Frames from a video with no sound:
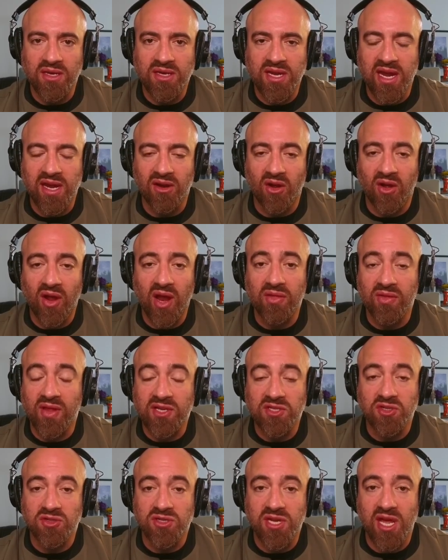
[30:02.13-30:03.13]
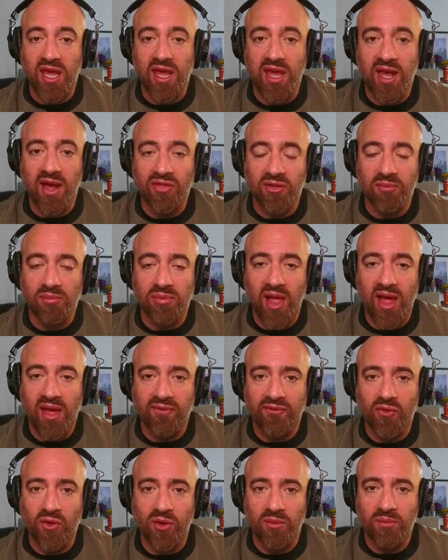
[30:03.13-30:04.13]
take it all out unless you're taking out the
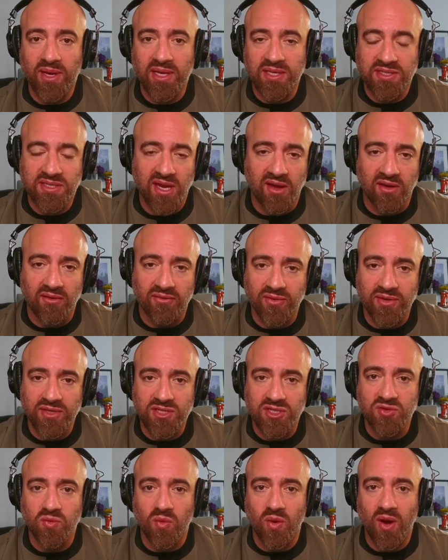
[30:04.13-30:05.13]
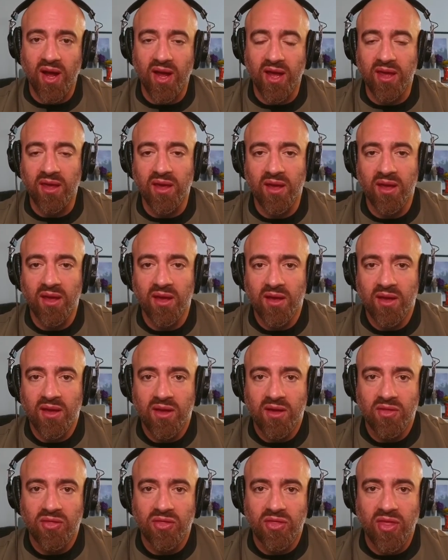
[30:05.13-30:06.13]
platform itself, which is why
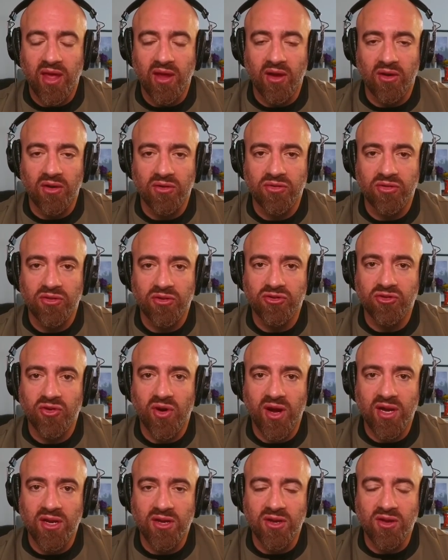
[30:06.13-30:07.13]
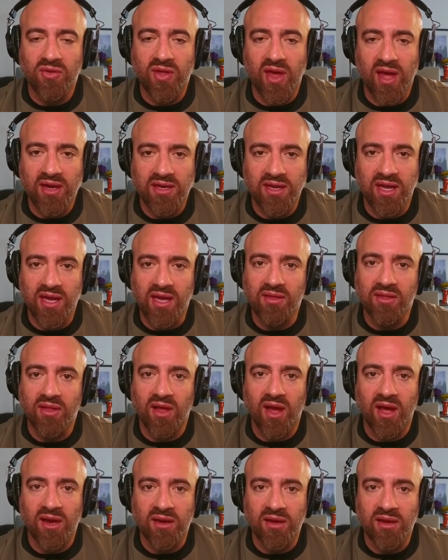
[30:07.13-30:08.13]
they're trying to do that to
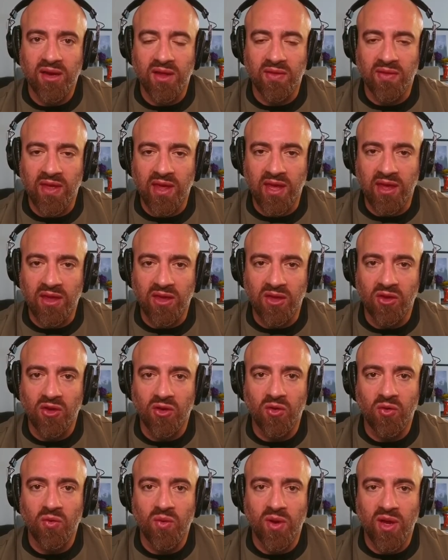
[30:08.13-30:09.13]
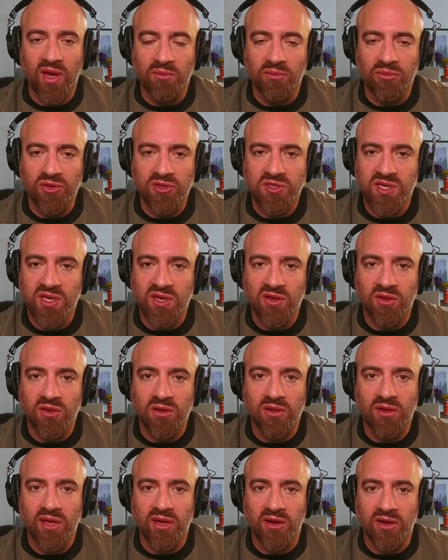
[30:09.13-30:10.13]
Elon in the EU, in
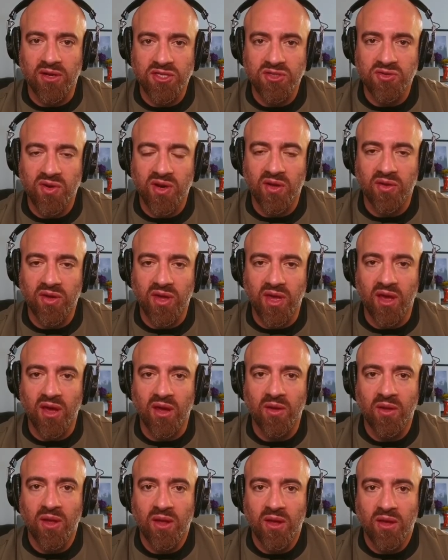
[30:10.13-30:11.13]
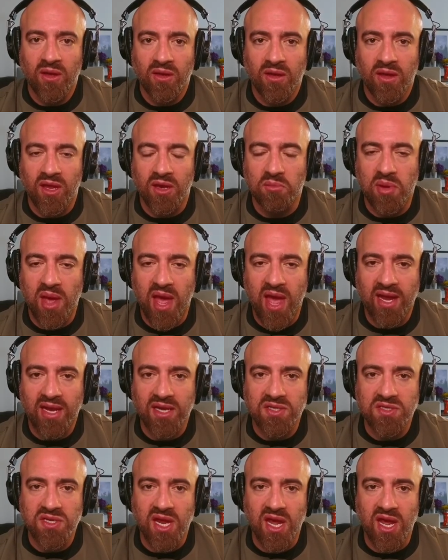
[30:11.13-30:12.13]
Brazil, in Australia, in
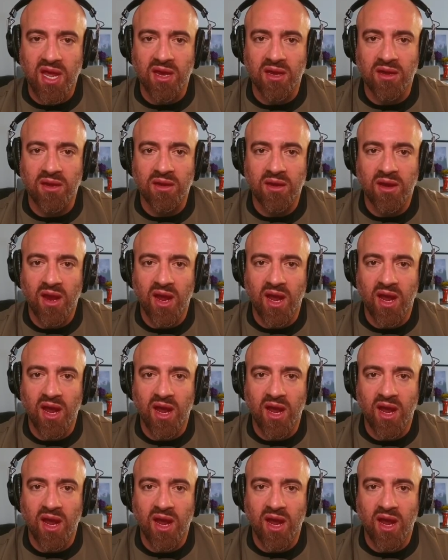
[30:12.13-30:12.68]
Pakistan,